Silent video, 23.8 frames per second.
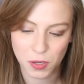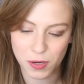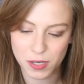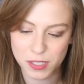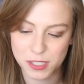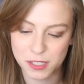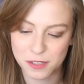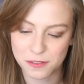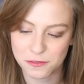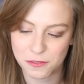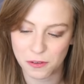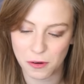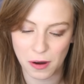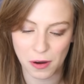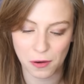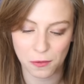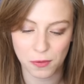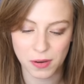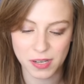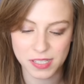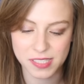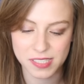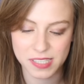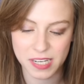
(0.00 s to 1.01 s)
Question four,
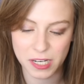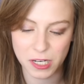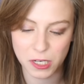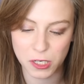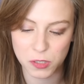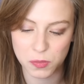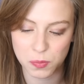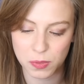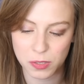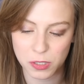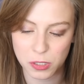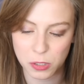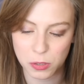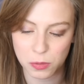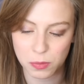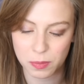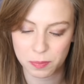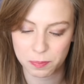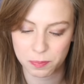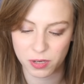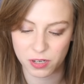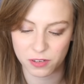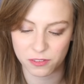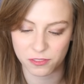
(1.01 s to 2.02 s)
what stickers would
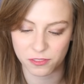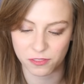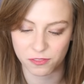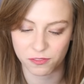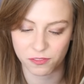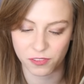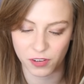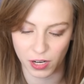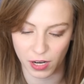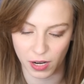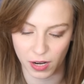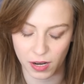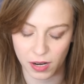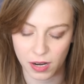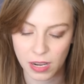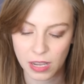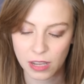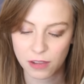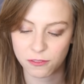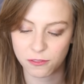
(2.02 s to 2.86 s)
you prefer?